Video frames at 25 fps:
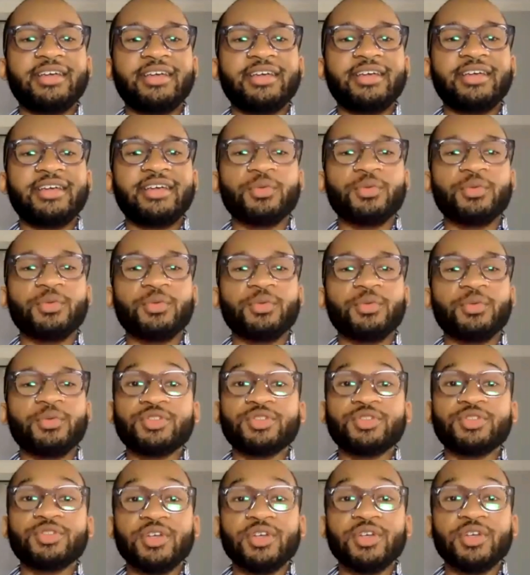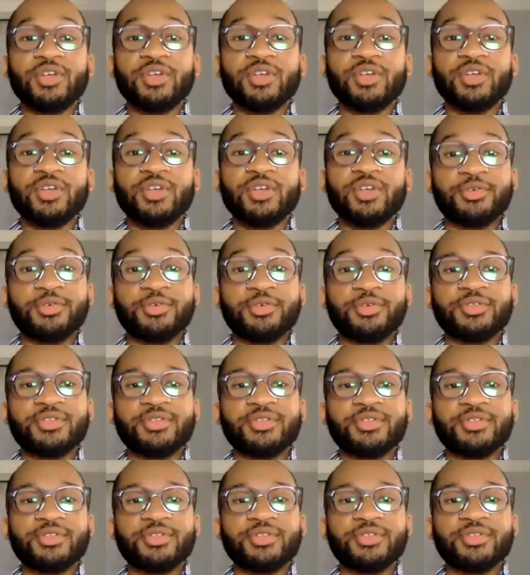really infiltrates these
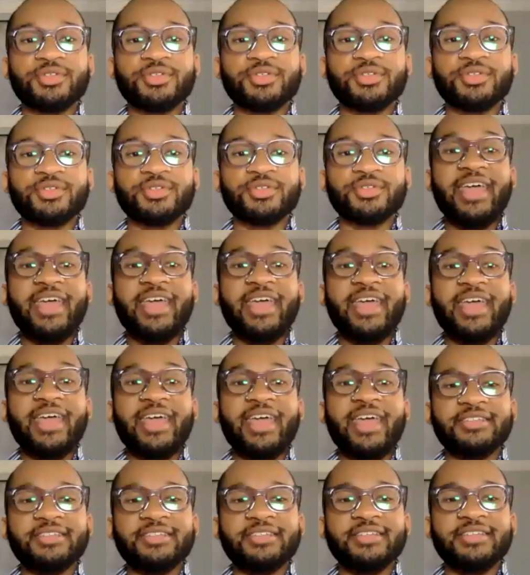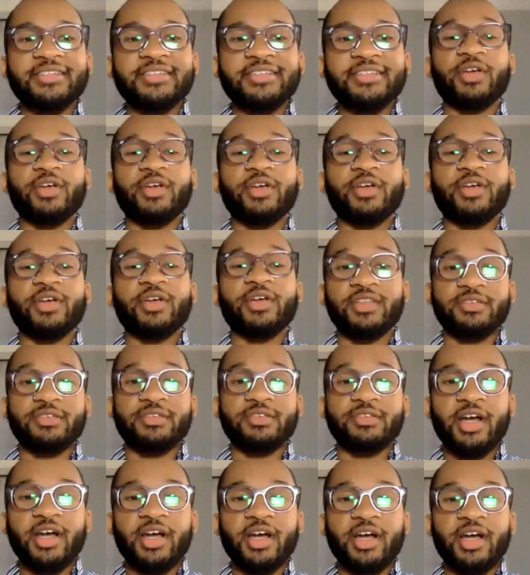schools and aids in the creation of this
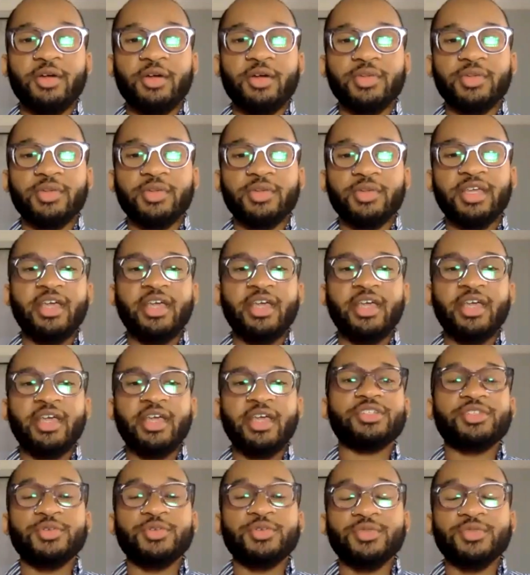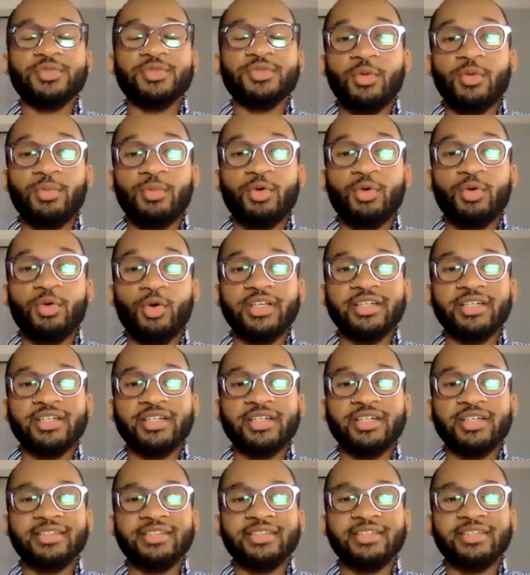environment in which students are
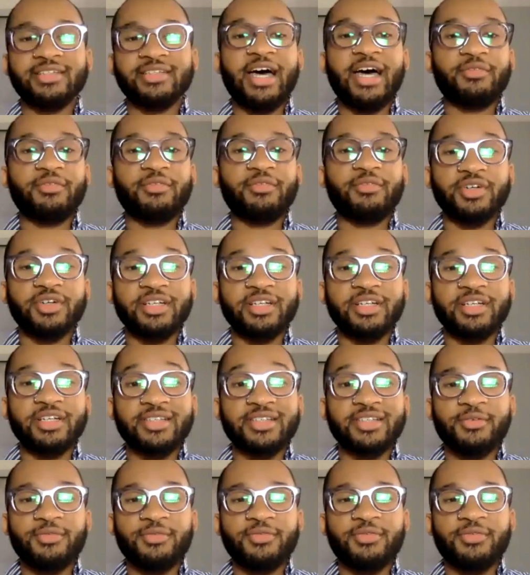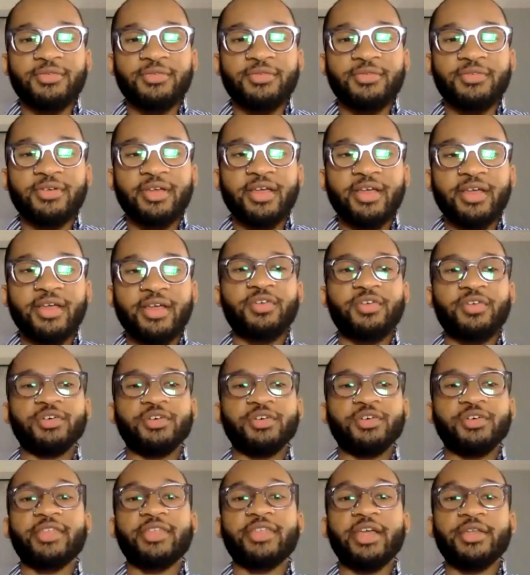reporting not feeling safe,
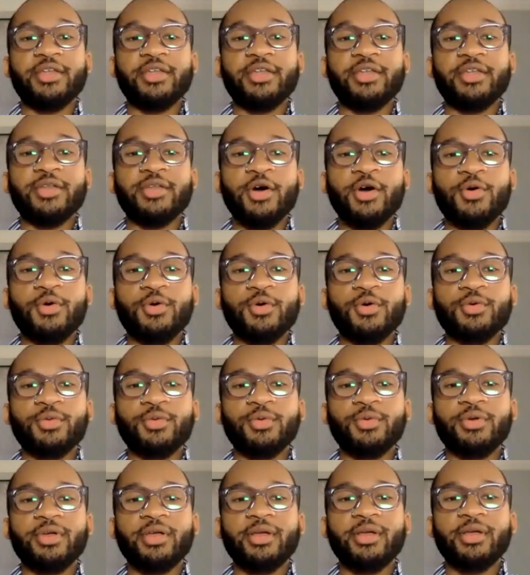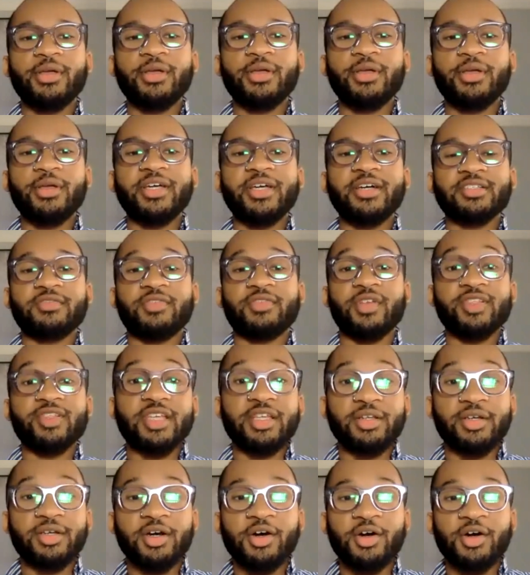feeling like they know because of their
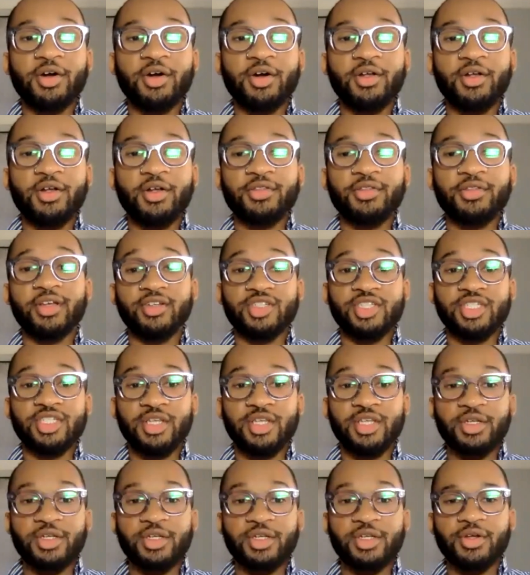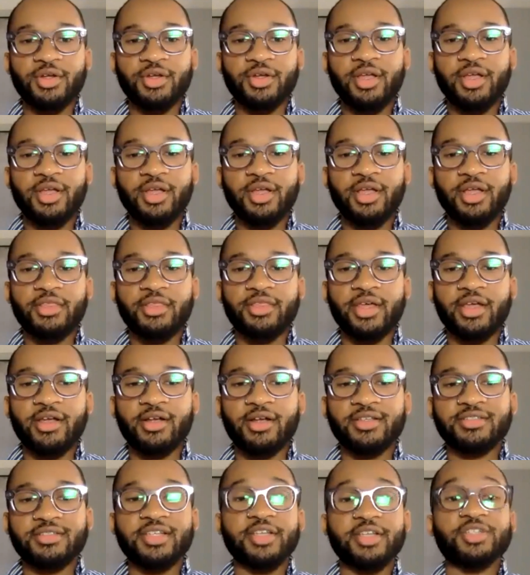skin color, their gender,
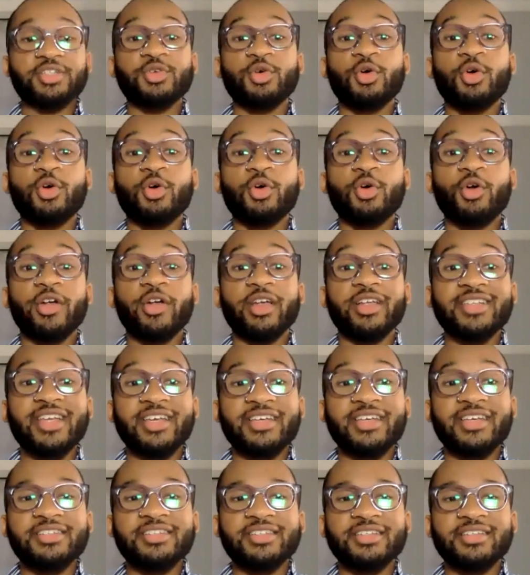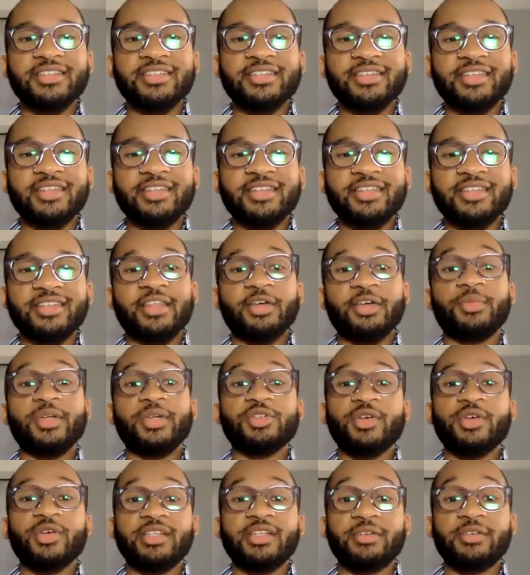their sexual orientation, that they'll be treated
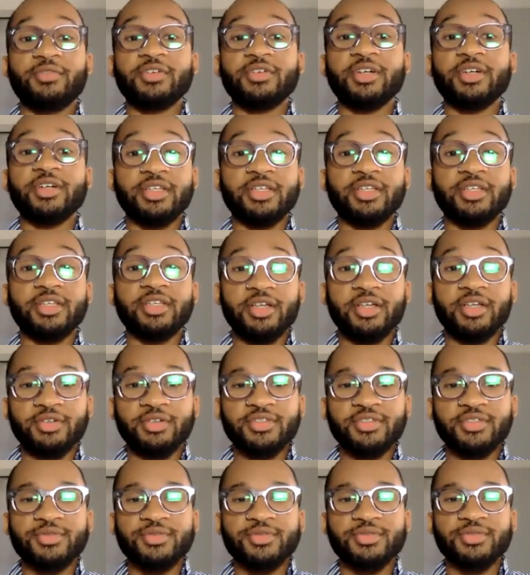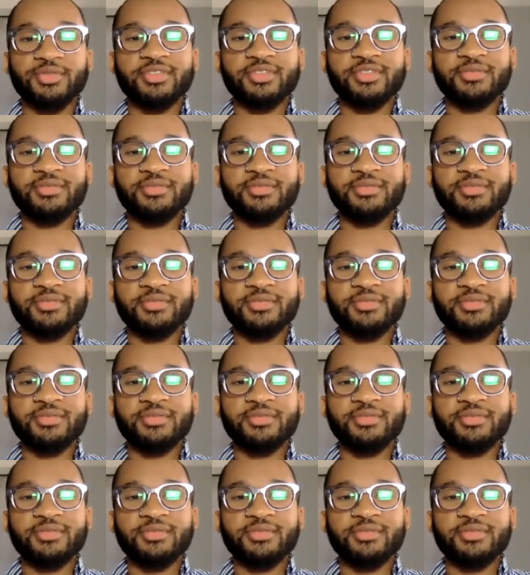differently than other students.